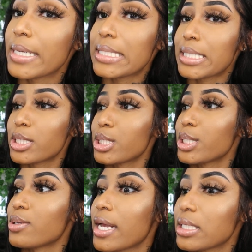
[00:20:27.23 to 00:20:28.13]
my
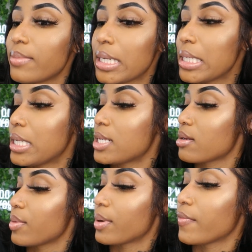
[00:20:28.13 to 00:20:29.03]
scissors. I actually might need
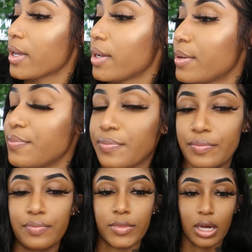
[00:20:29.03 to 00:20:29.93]
these. I'm gonna put them right here.
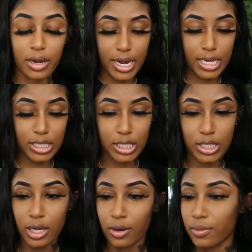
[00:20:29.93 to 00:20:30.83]
Alright,
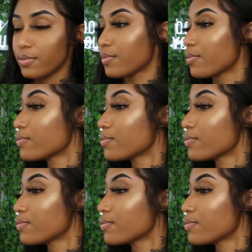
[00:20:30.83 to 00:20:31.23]
so...